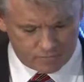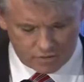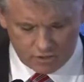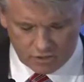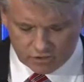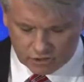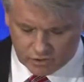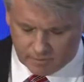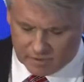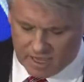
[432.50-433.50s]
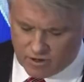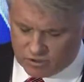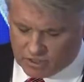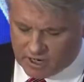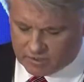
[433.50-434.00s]
The trip
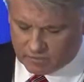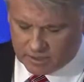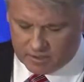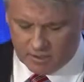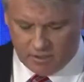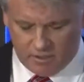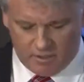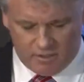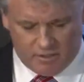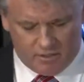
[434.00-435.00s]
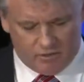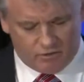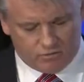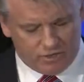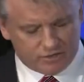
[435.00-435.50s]
energized me
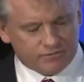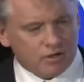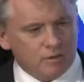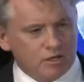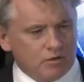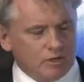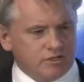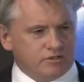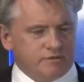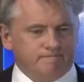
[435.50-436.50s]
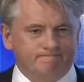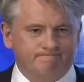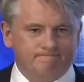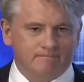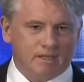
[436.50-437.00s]
to address a fundamental question,
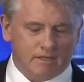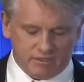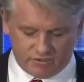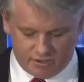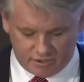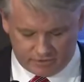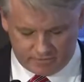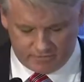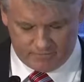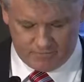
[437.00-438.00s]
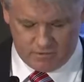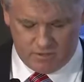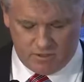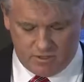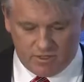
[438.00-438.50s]
and it's this.
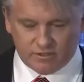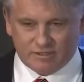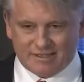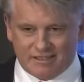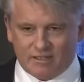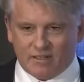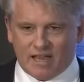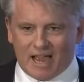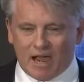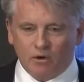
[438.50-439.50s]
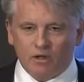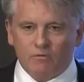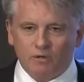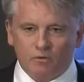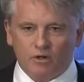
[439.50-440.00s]
It's, how can
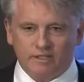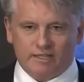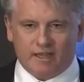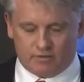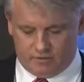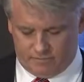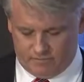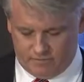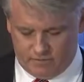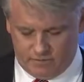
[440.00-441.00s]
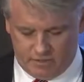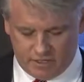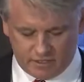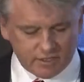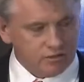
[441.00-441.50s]
we work together
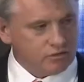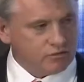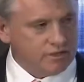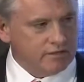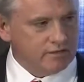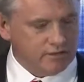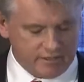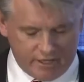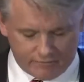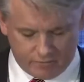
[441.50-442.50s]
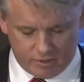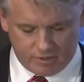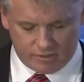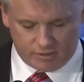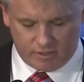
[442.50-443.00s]
as industry,
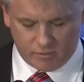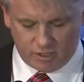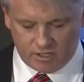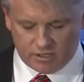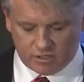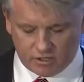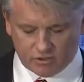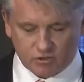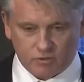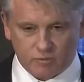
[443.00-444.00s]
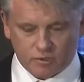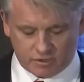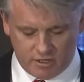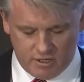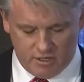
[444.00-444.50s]
governments, communities, and consumers
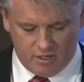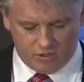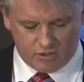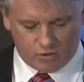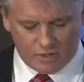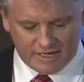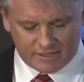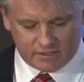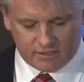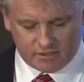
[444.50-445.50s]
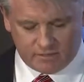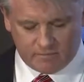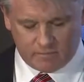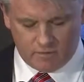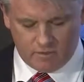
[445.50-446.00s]
to create a
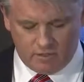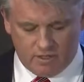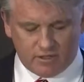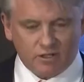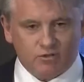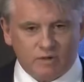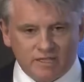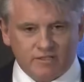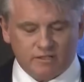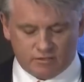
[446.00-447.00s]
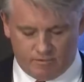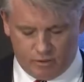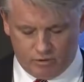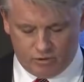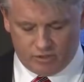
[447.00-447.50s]
system that addresses the
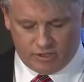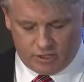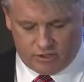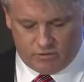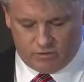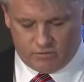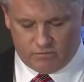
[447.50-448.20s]
pollution issue,